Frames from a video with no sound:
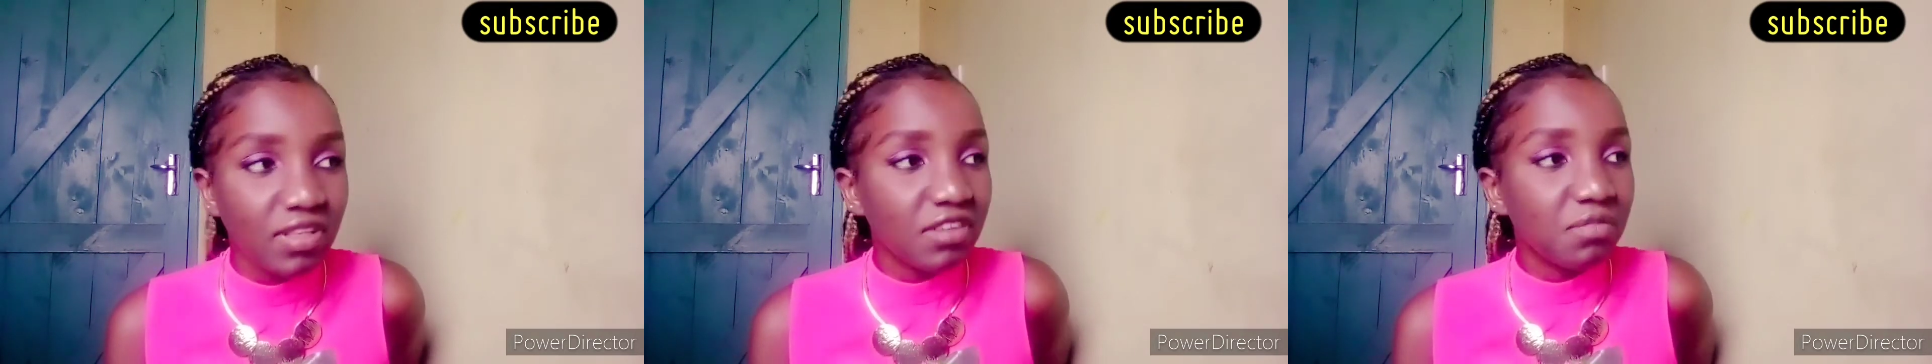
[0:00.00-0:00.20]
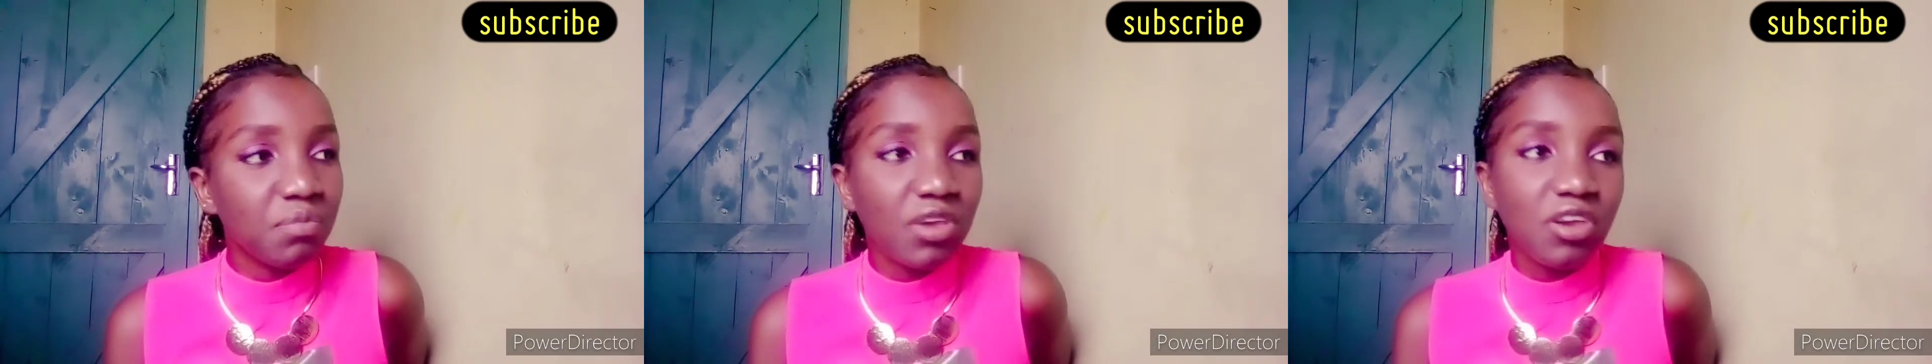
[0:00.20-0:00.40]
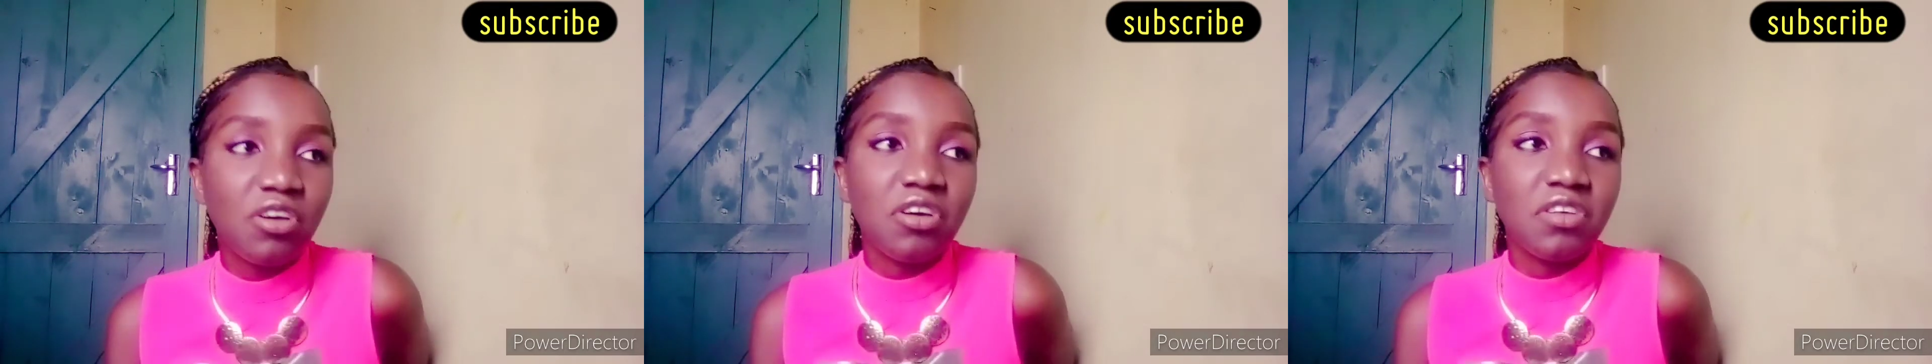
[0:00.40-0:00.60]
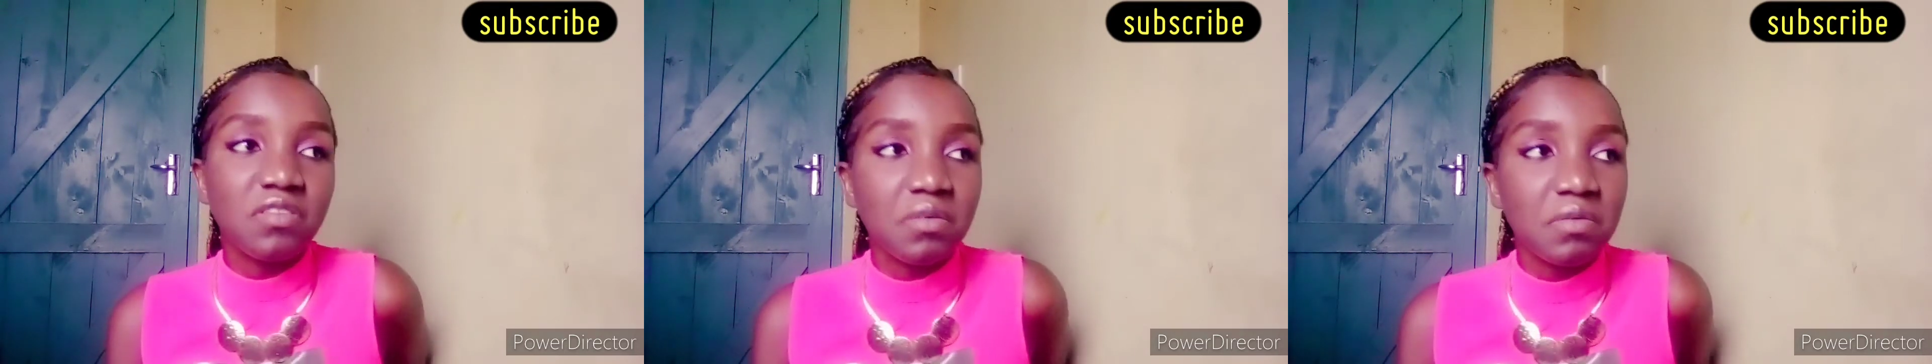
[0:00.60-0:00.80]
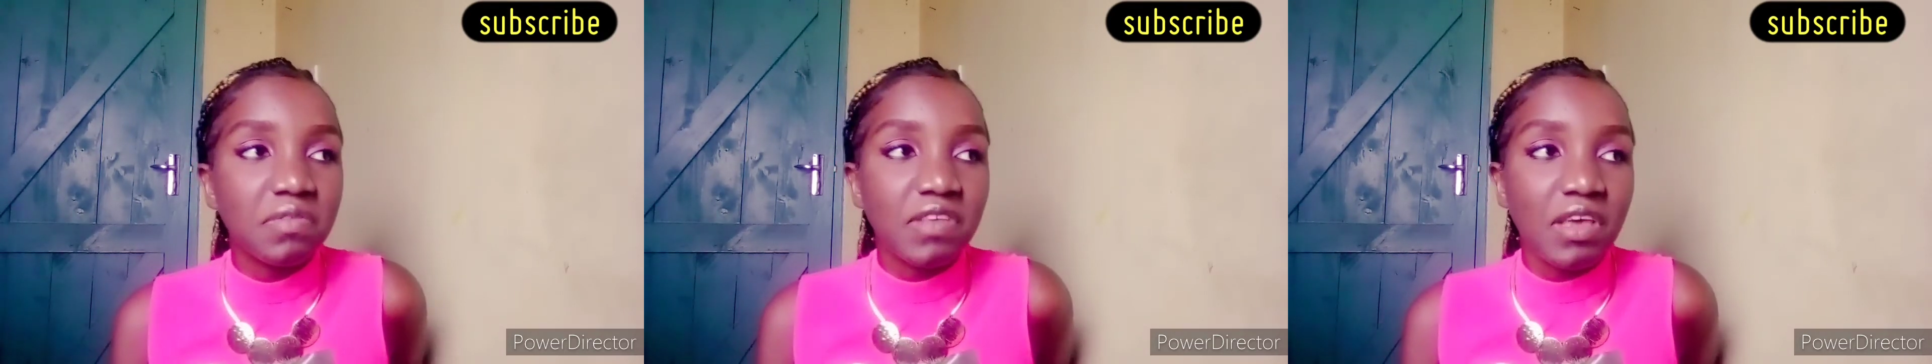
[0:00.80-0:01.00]
that
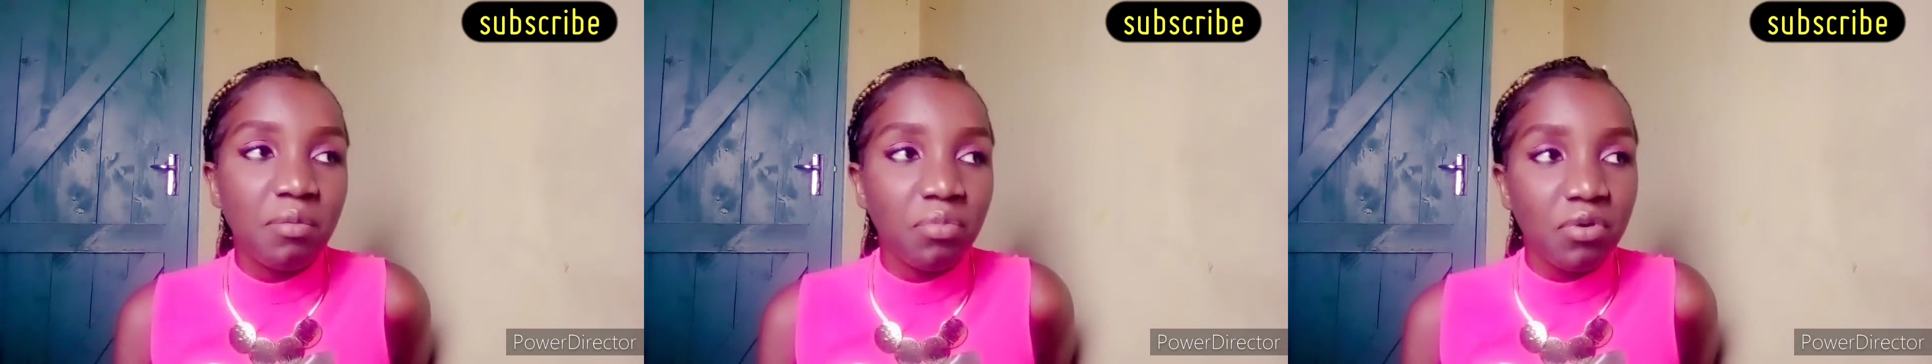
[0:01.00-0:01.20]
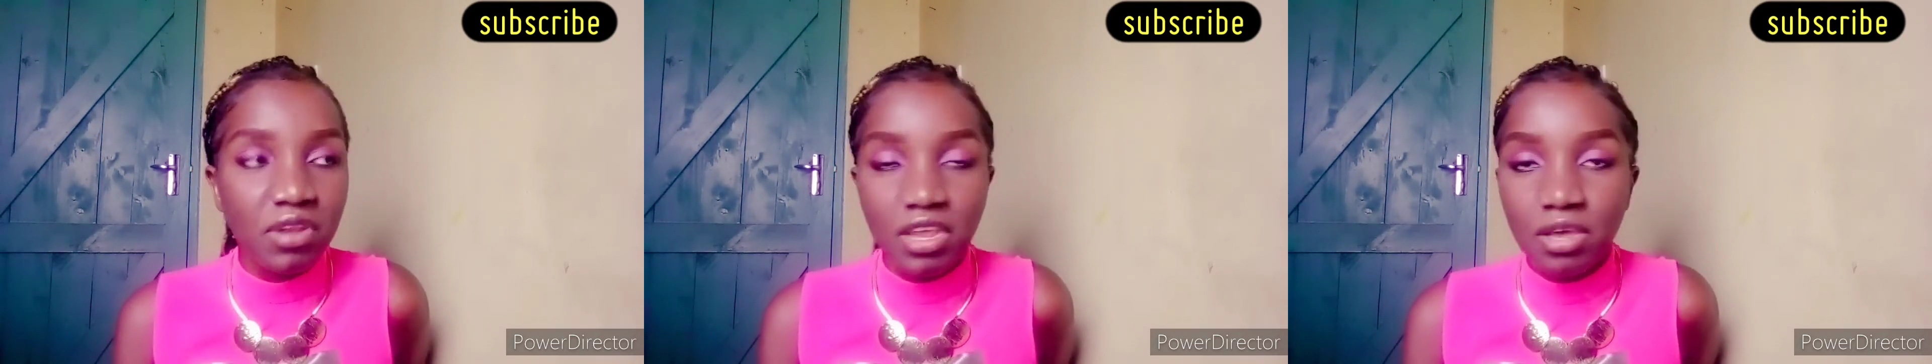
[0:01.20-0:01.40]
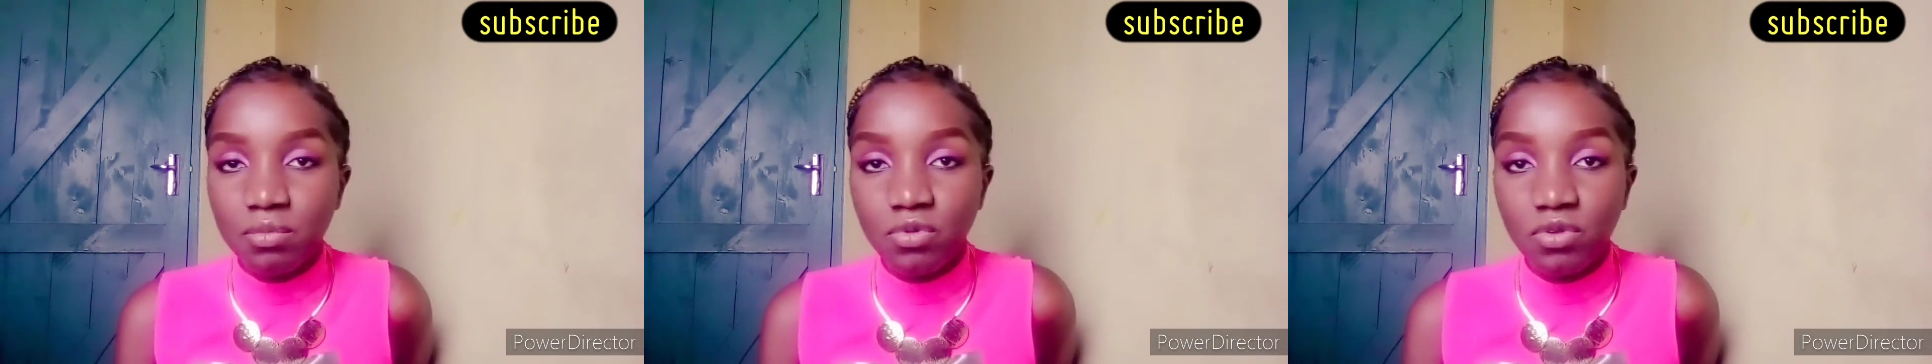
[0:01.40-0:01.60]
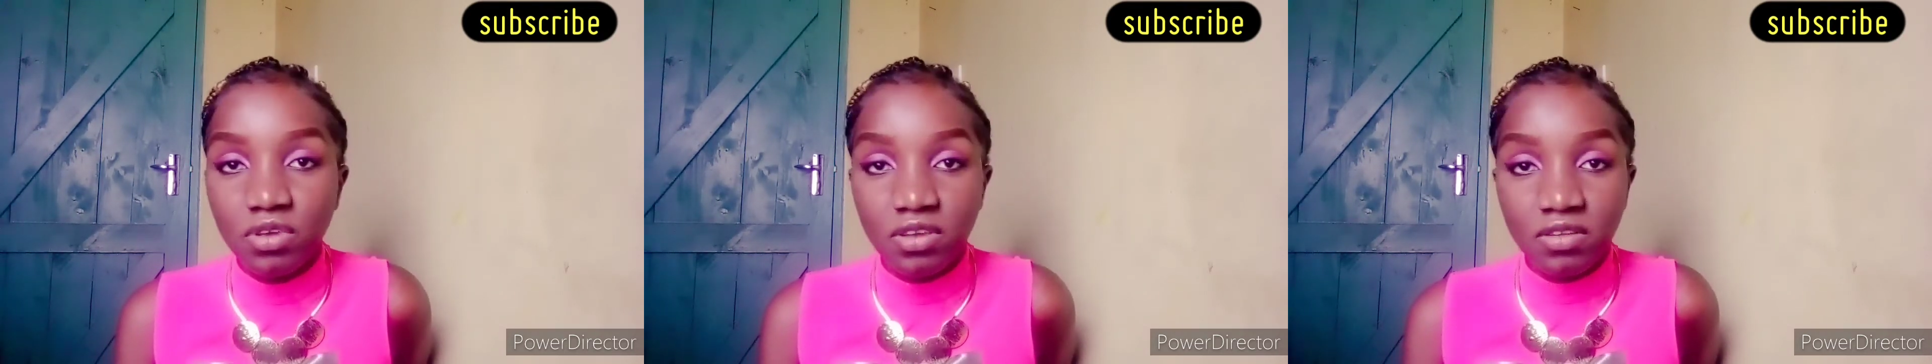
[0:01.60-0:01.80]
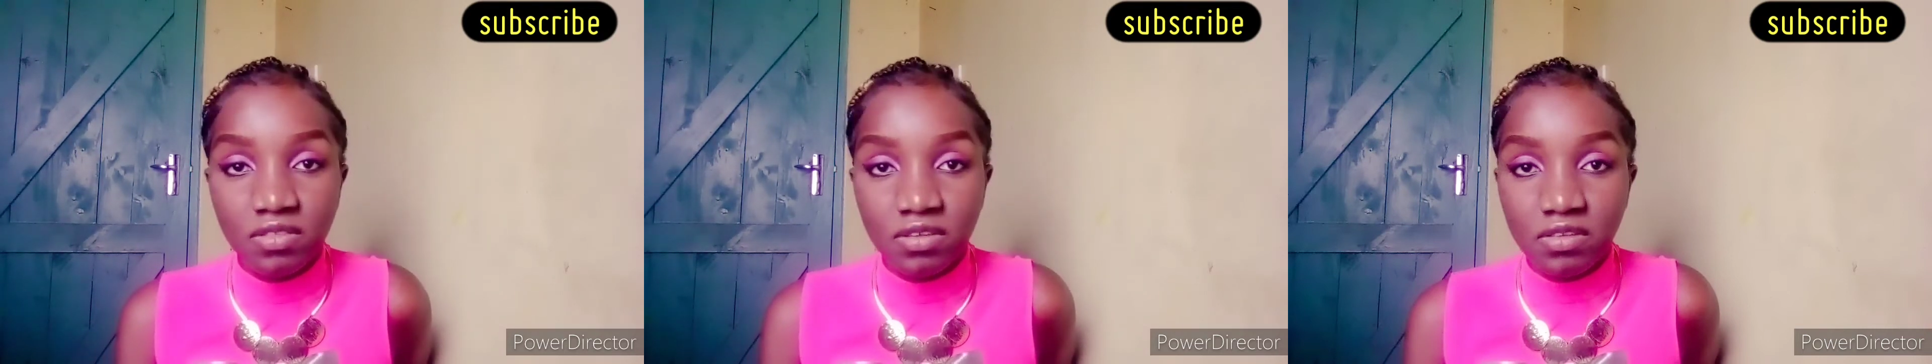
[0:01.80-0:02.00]
because of somebody I'm doing